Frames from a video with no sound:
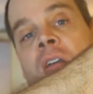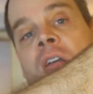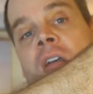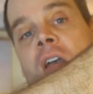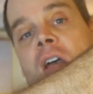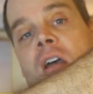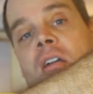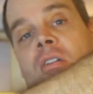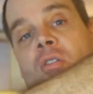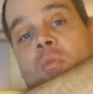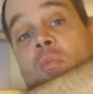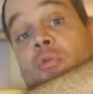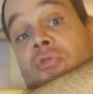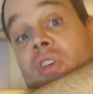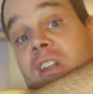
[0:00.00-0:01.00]
at
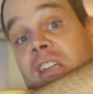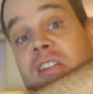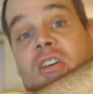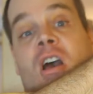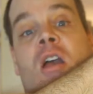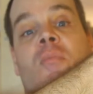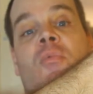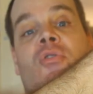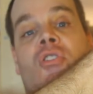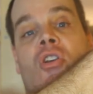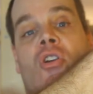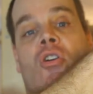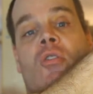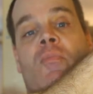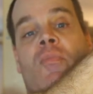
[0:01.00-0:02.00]
almost any time of
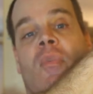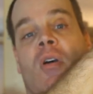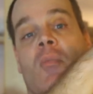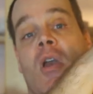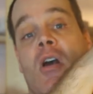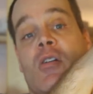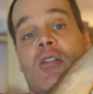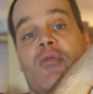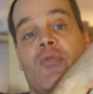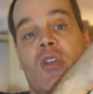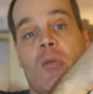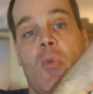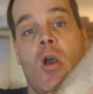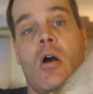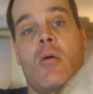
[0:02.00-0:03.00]
year, a male and a
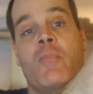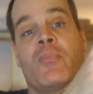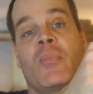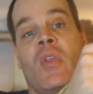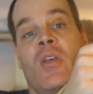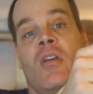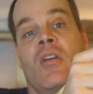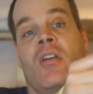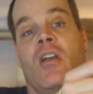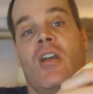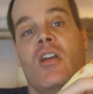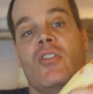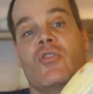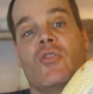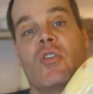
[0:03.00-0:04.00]
female,
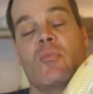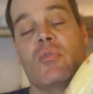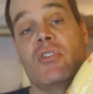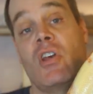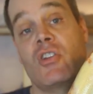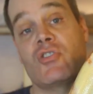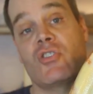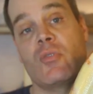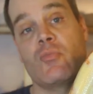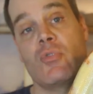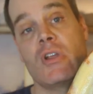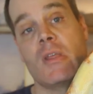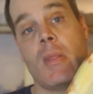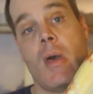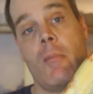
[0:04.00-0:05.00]
and you can potentially
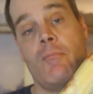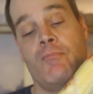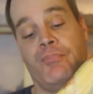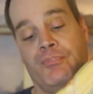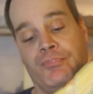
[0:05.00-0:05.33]
breed them.